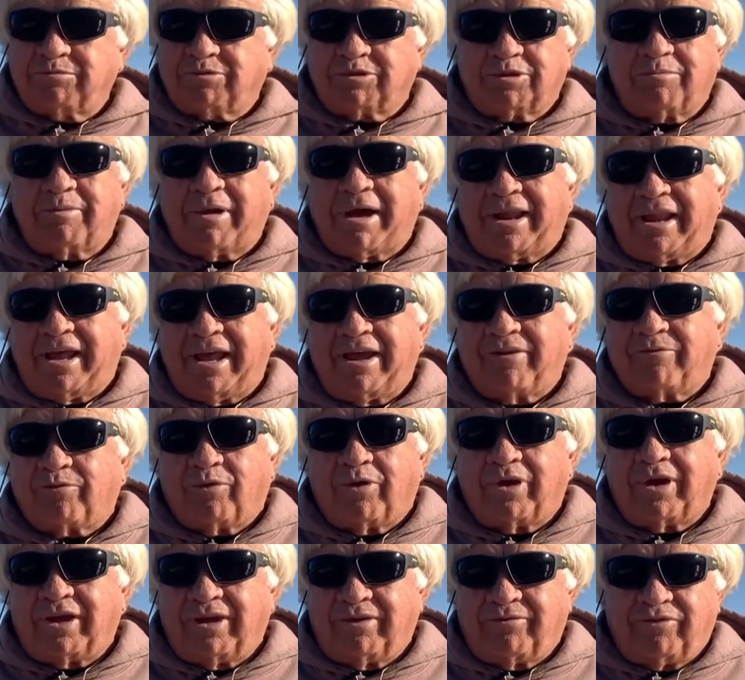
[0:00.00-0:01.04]
they're about
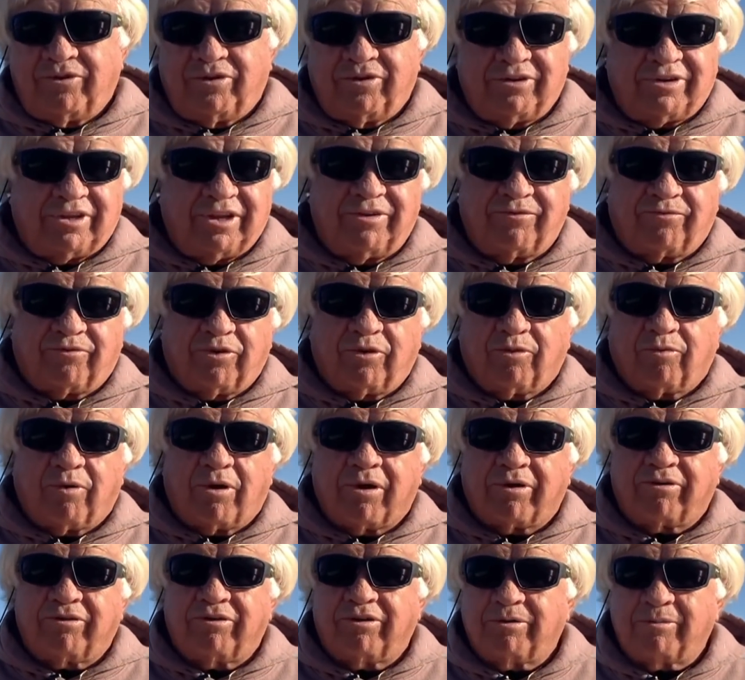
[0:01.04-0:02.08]
halfway. If you're in ten foot of
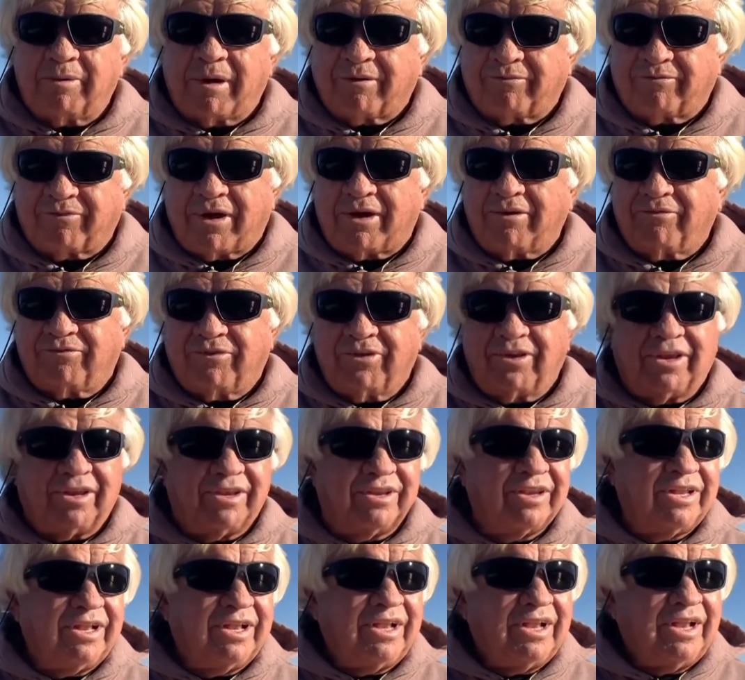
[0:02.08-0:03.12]
water, they're about five feet.
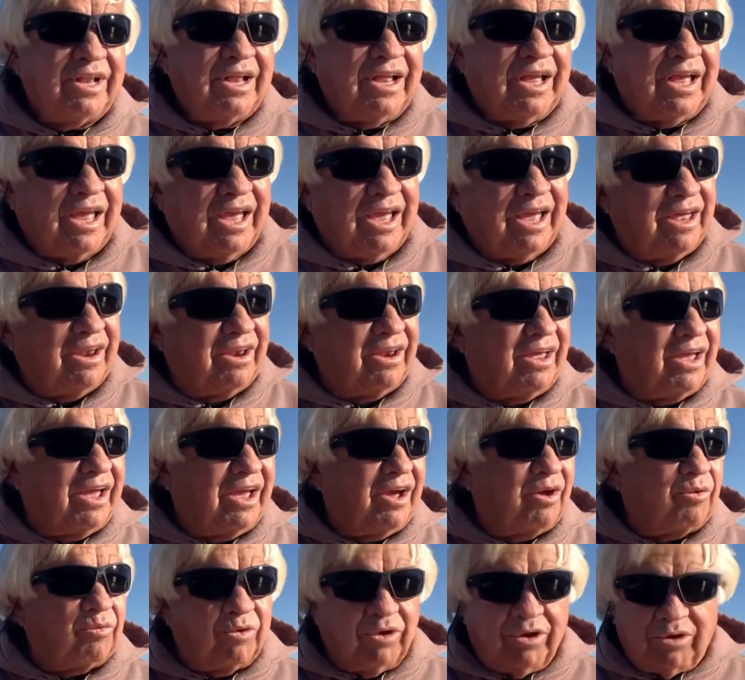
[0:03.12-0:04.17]
And
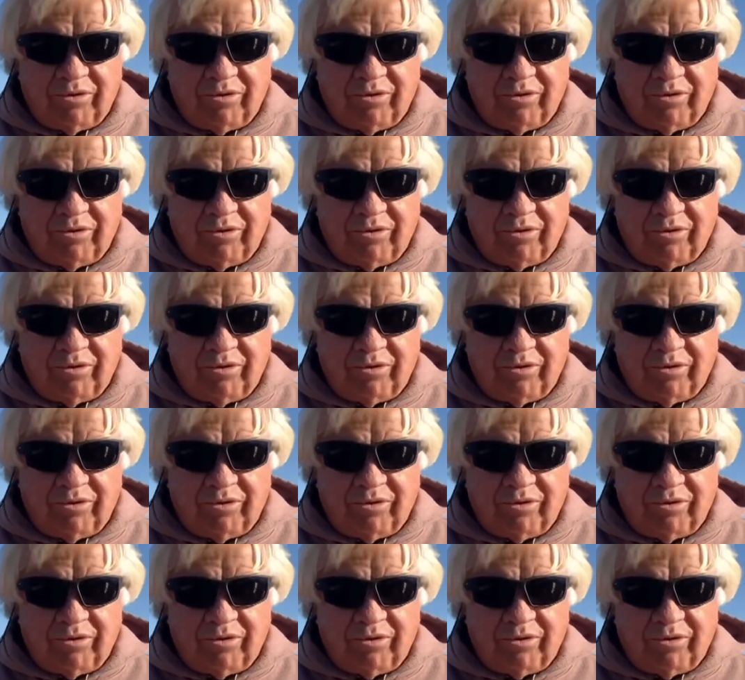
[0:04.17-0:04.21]
uh, we,